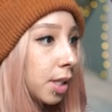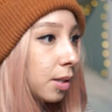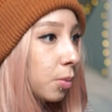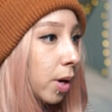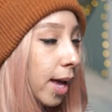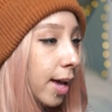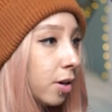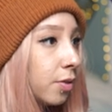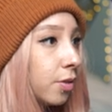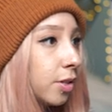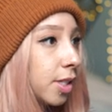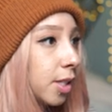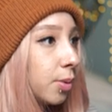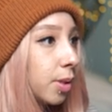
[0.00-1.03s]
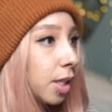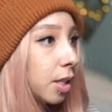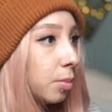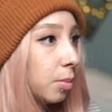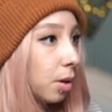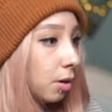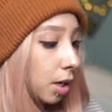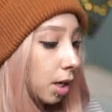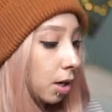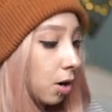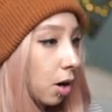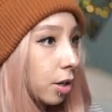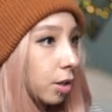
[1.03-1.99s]
and then we'll head over and see what the community
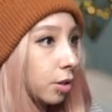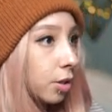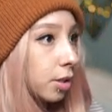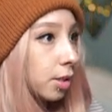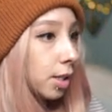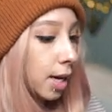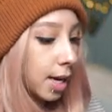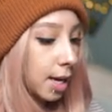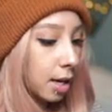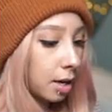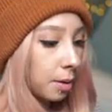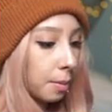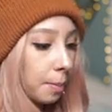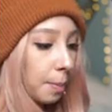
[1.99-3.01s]
garden looks like.